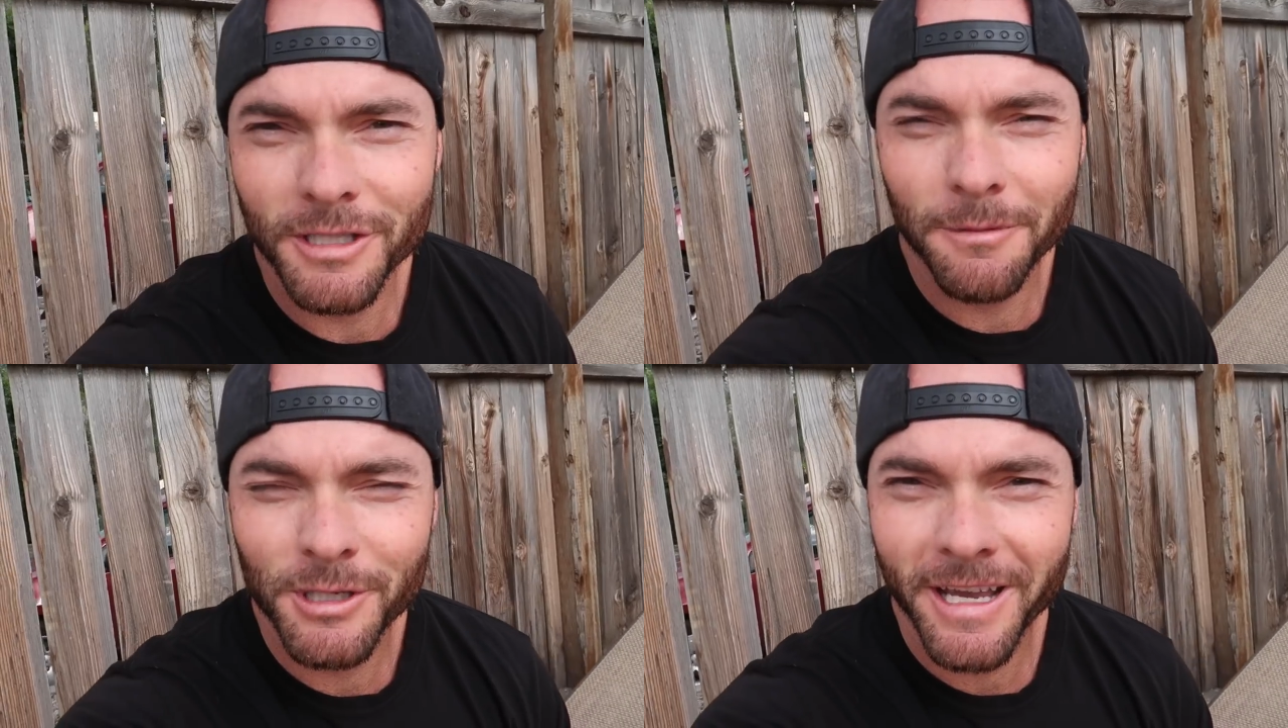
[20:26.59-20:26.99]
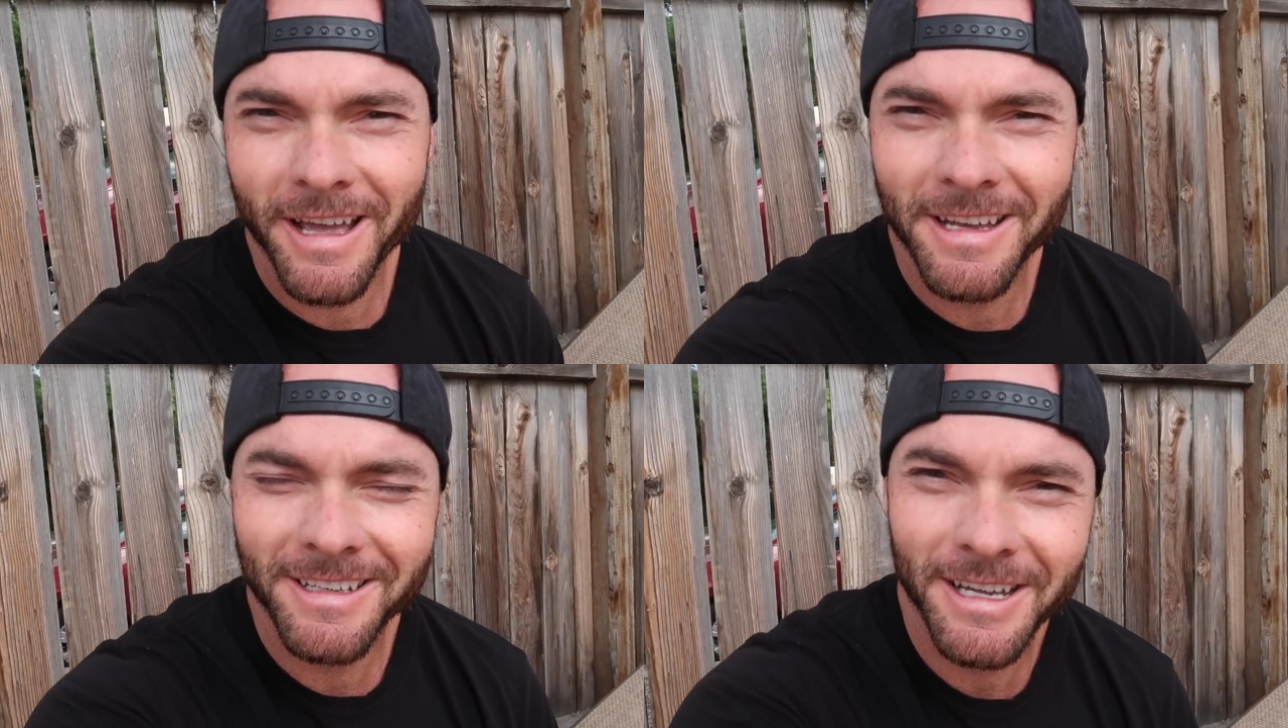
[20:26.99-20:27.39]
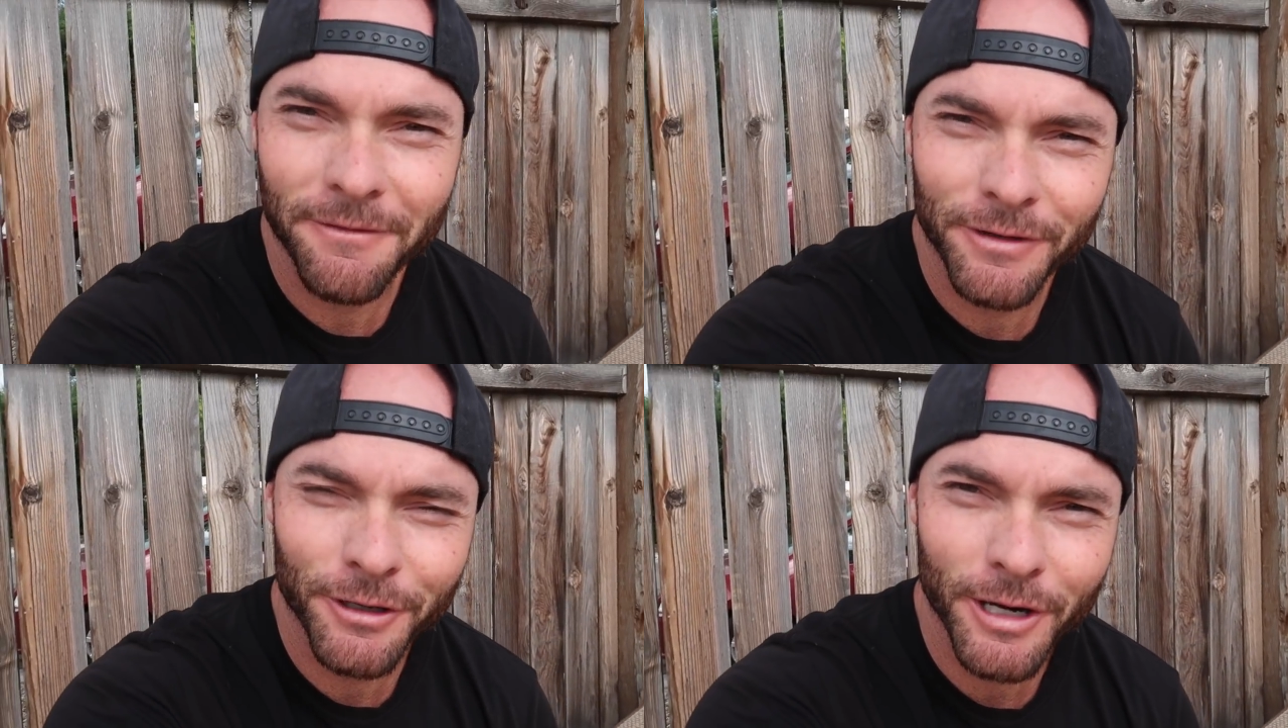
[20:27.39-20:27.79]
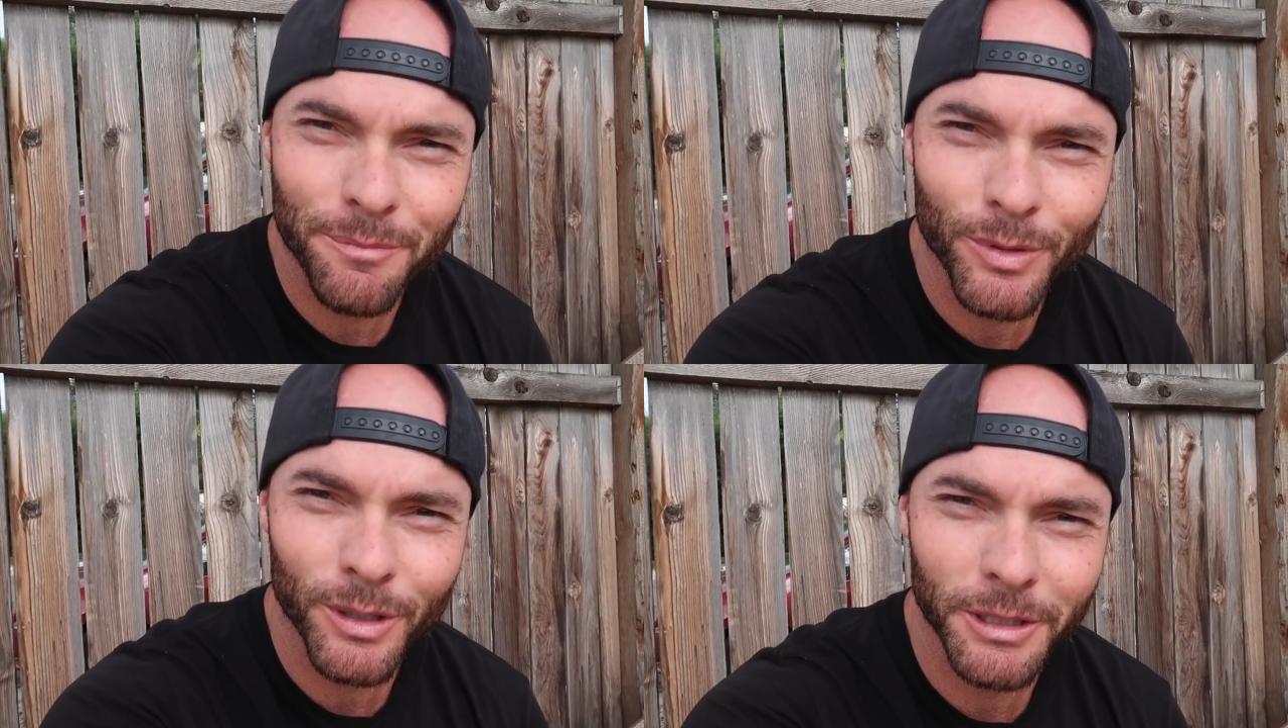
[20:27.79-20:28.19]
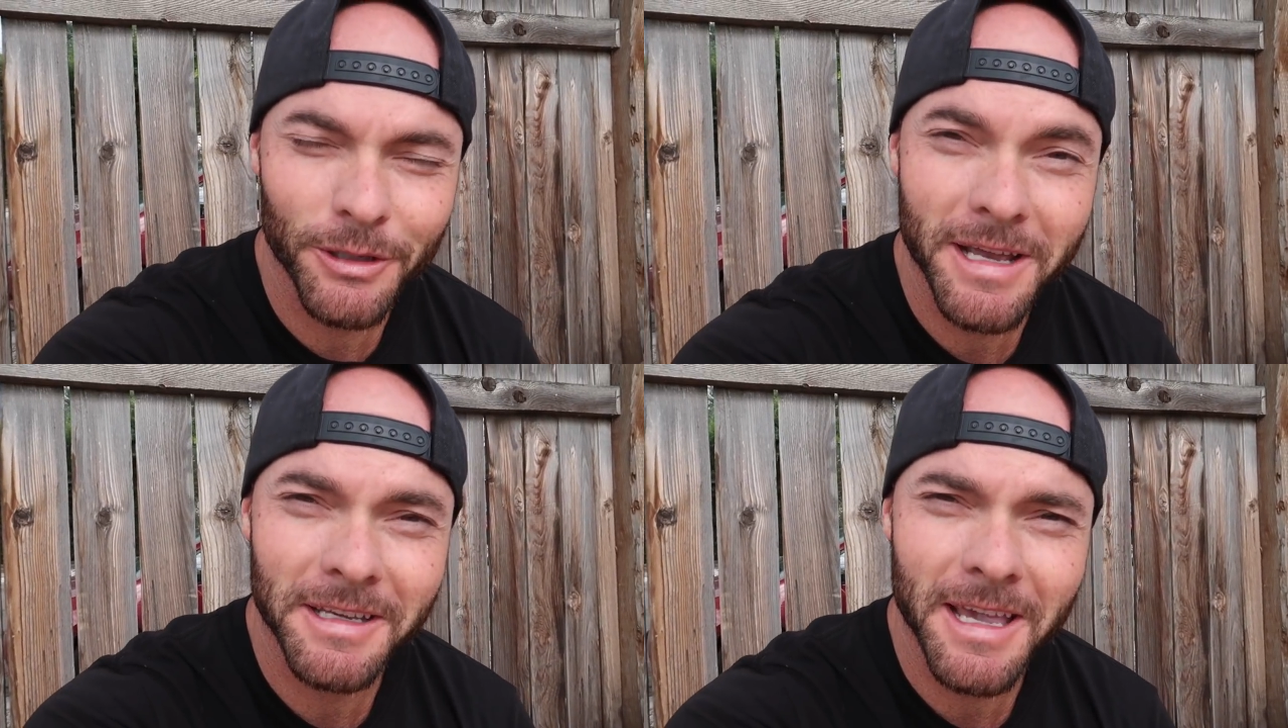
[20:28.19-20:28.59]
What's up, Chad? I figured I'd put a little
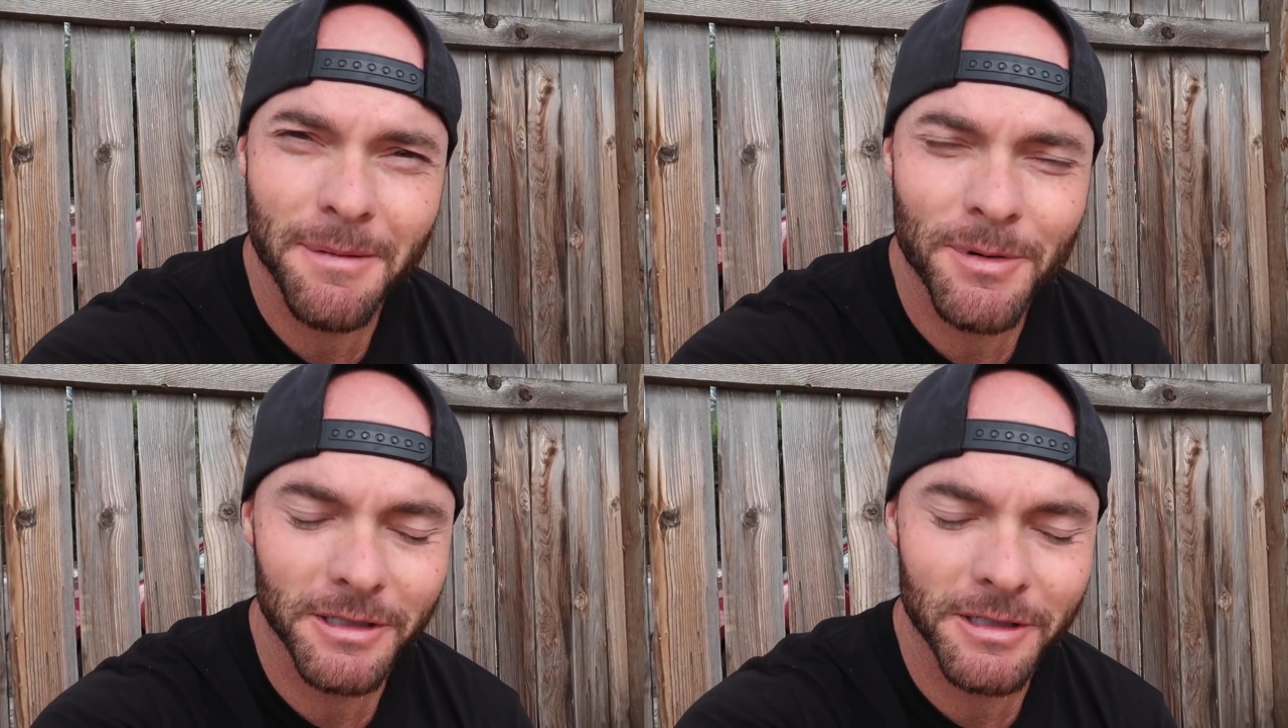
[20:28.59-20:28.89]
end cap